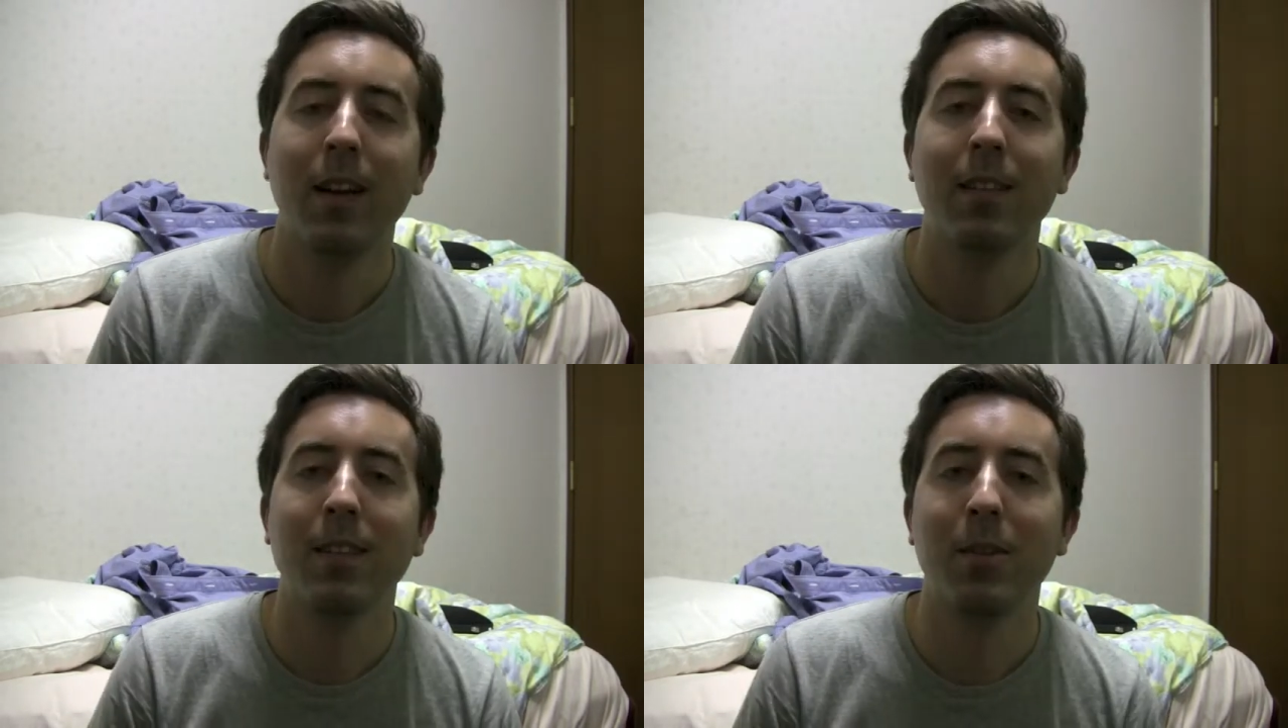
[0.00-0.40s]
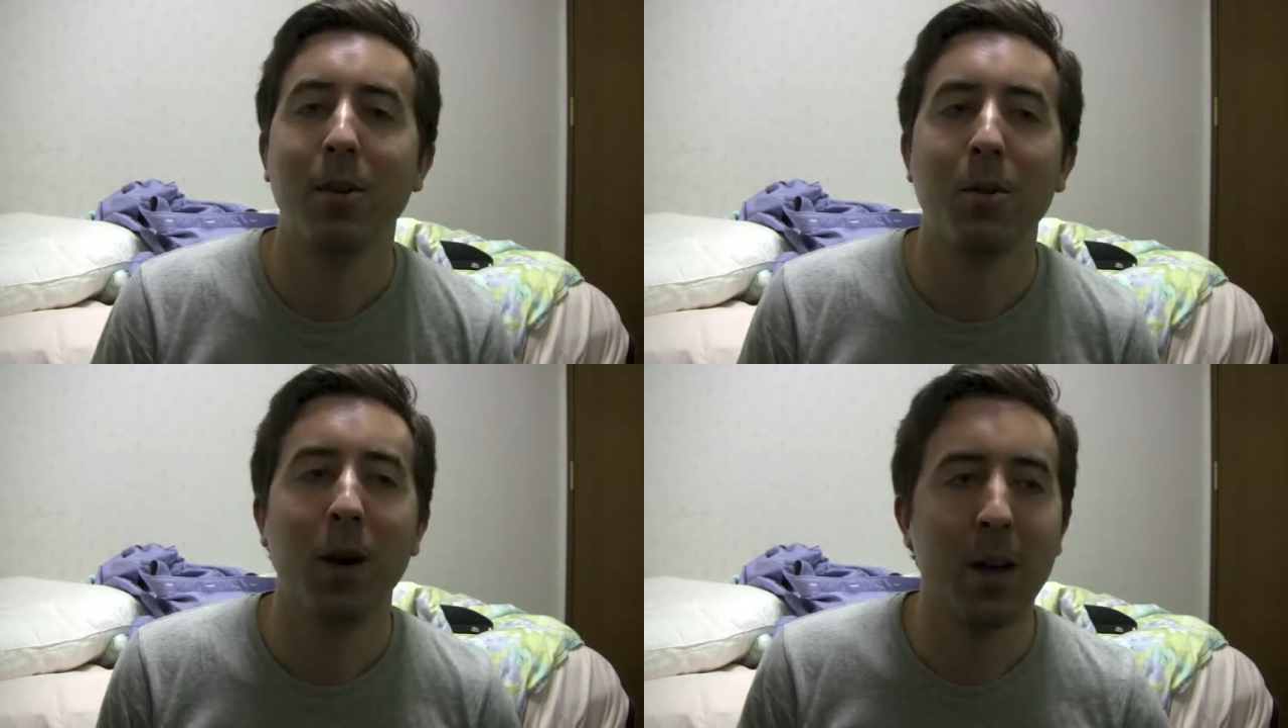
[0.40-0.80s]
And
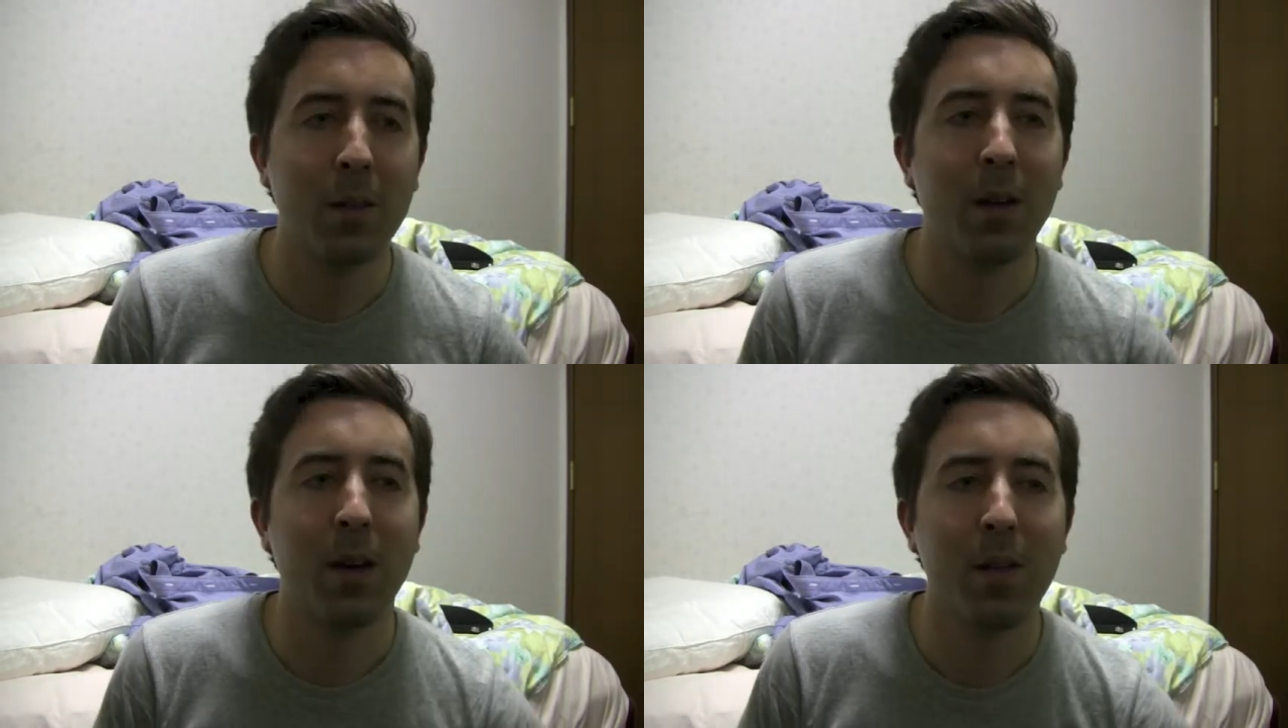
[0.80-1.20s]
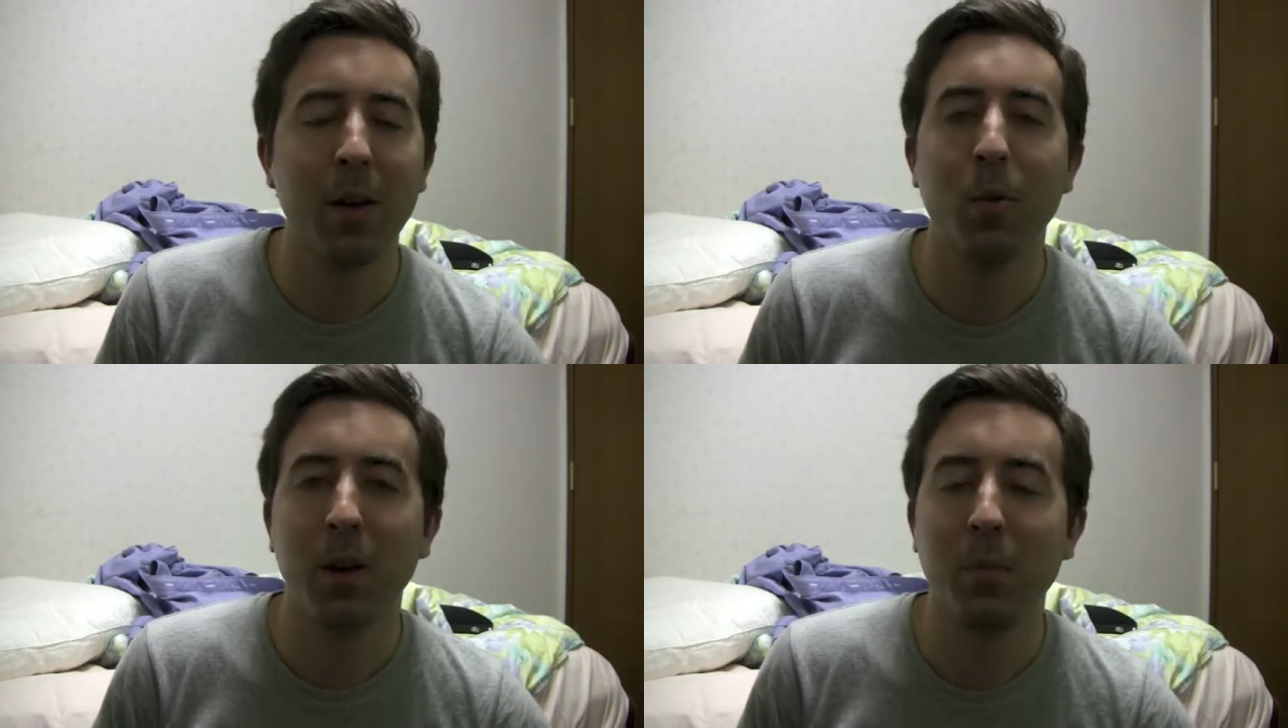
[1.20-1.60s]
so I think we're
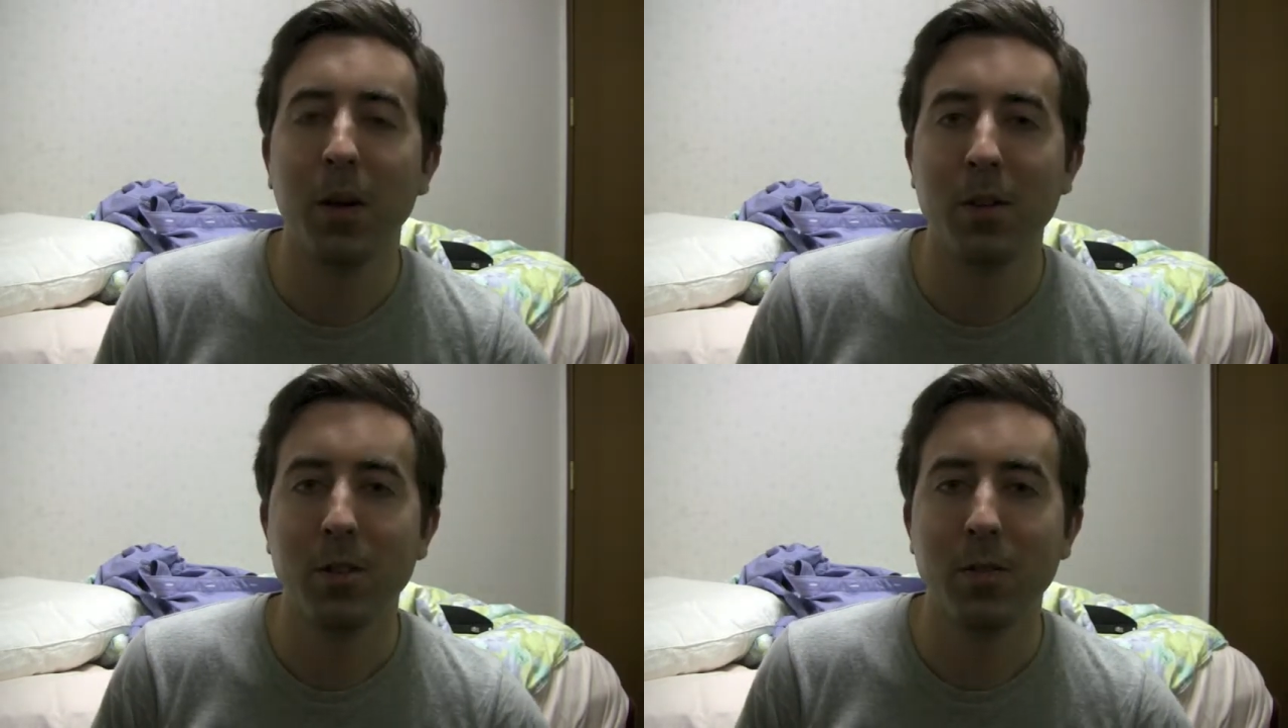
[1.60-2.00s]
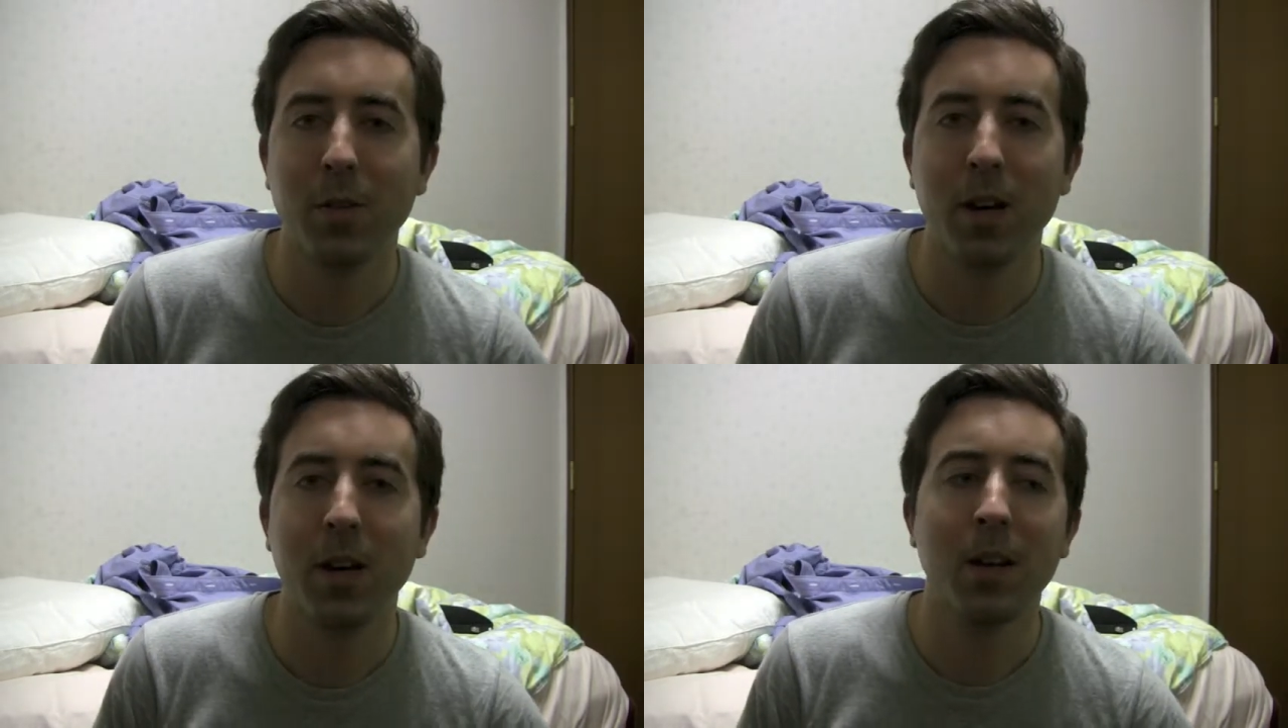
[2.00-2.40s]
going to be just
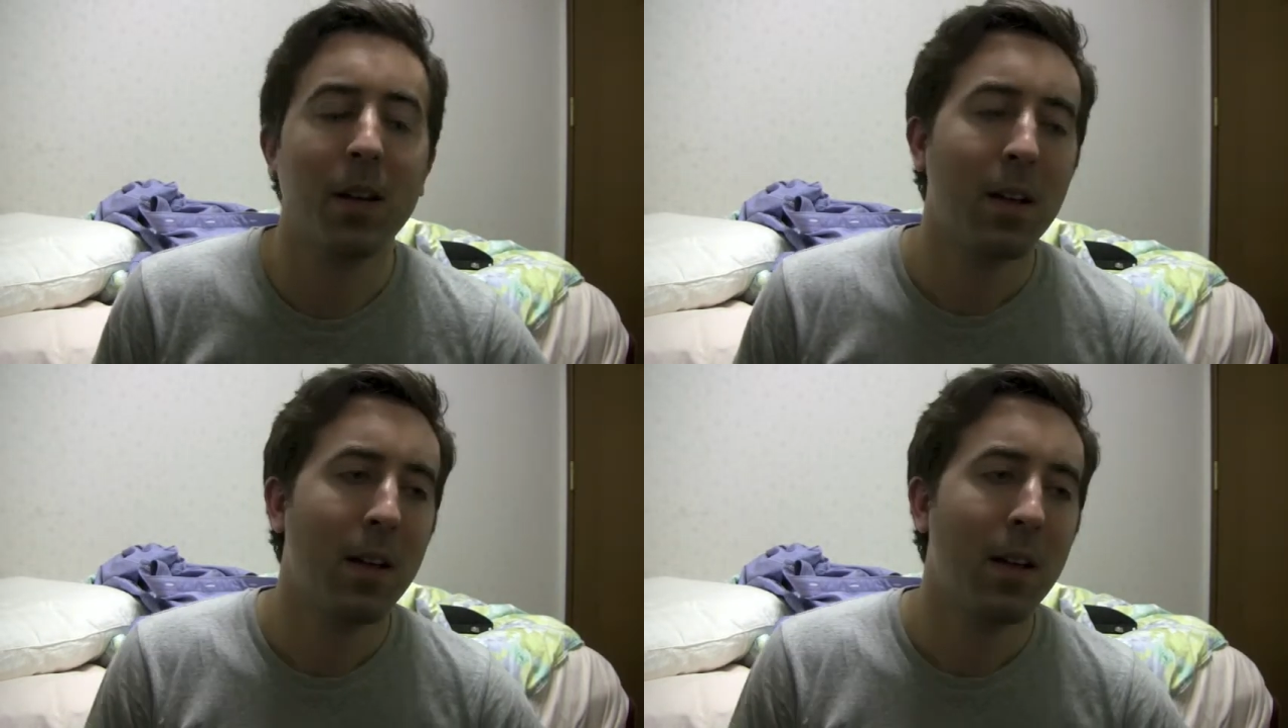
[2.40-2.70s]
fine.